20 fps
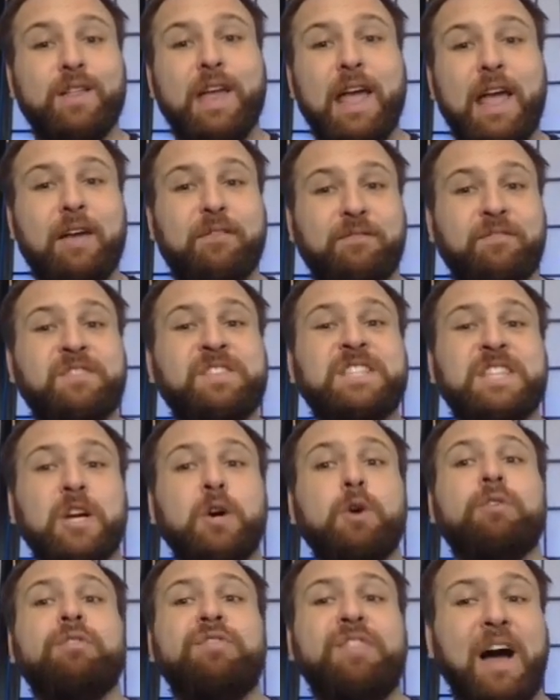it
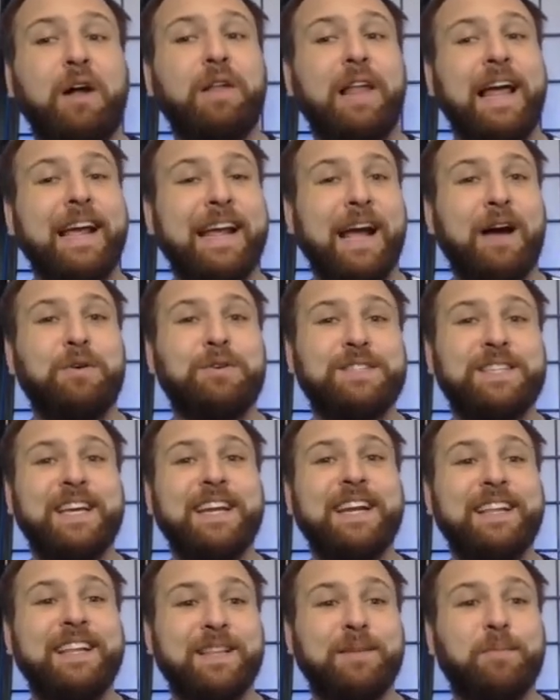still felt like I was
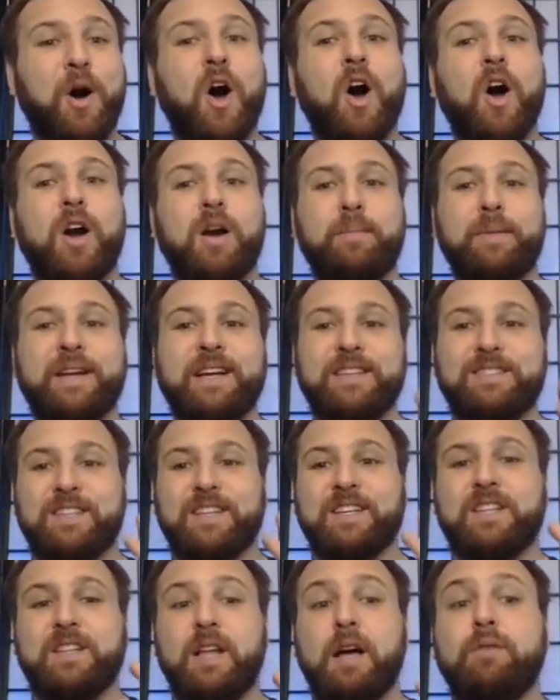hitting them hard because the
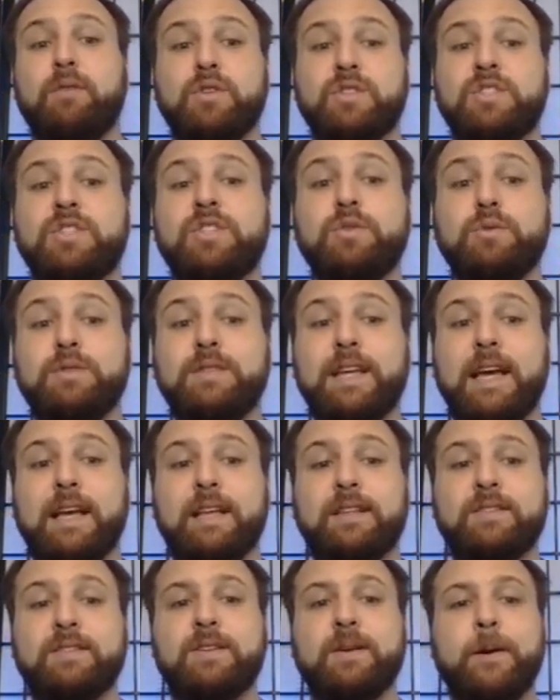glove was too
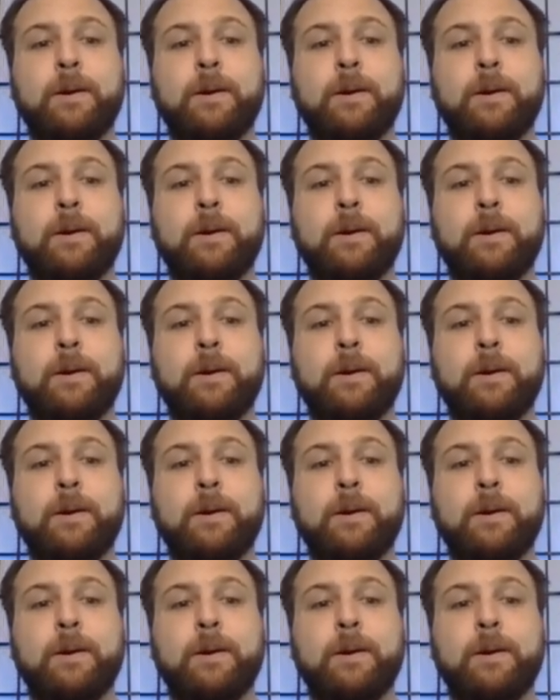dense